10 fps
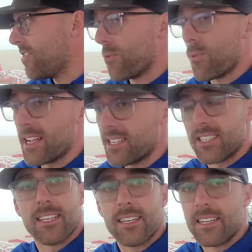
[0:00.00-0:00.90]
then the
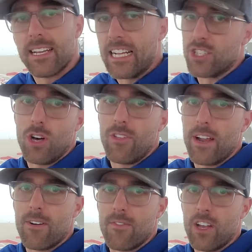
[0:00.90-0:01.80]
rest, it's all
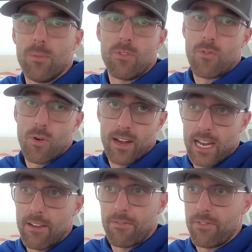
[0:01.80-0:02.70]
there and available for
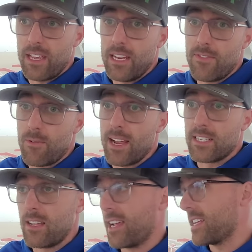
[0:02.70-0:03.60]
it if it even
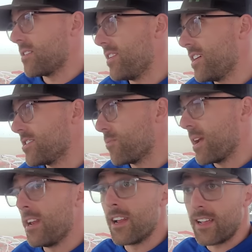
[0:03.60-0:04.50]
rains. I guess if it doesn't
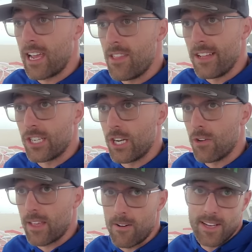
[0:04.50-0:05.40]
rain again this
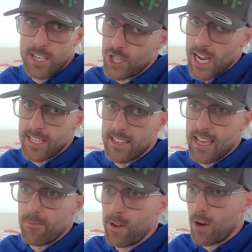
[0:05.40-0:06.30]
year, there is a chance of
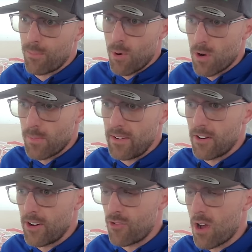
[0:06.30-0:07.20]
that. We are prone to be
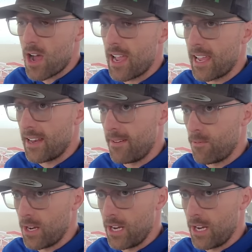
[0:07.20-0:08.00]
very dry, and